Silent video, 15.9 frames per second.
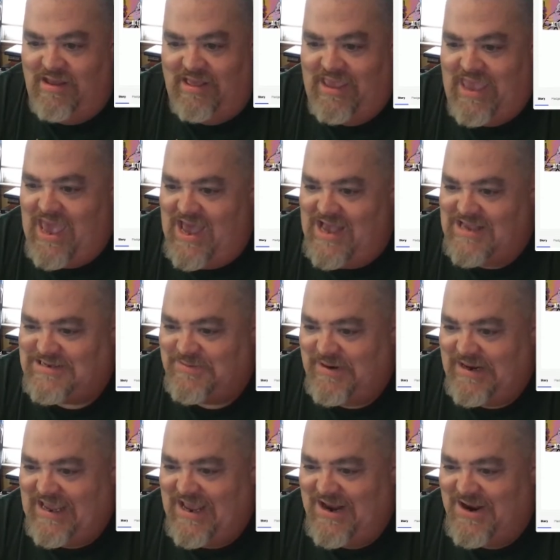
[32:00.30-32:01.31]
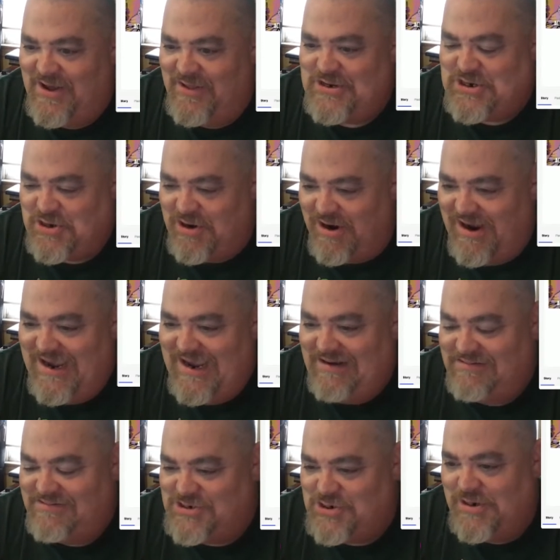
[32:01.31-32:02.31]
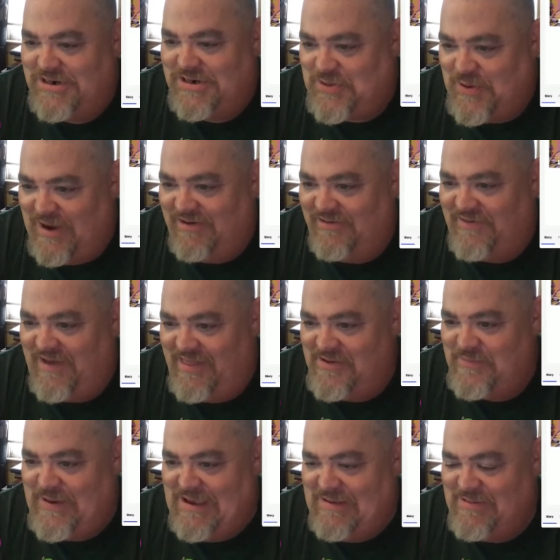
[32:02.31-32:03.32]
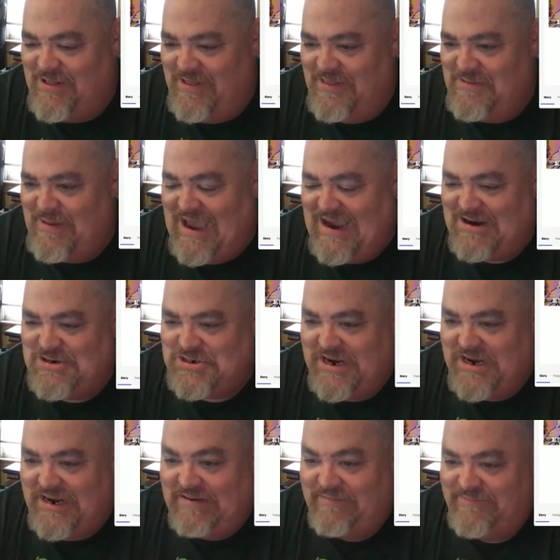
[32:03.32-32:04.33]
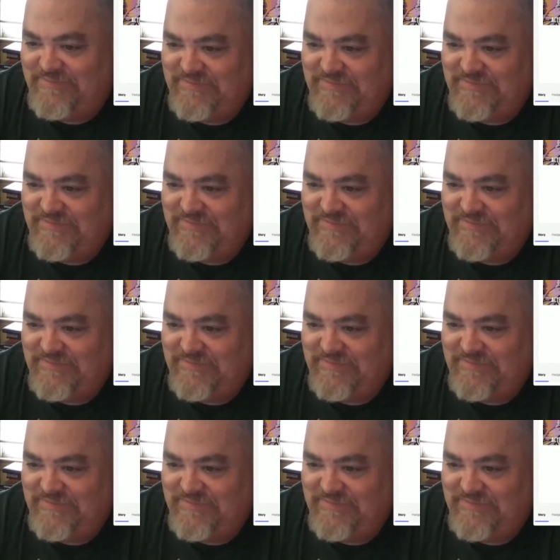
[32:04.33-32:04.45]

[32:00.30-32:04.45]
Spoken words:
Yeah, somebody getting on the train. Join 12 other people on the Backer train.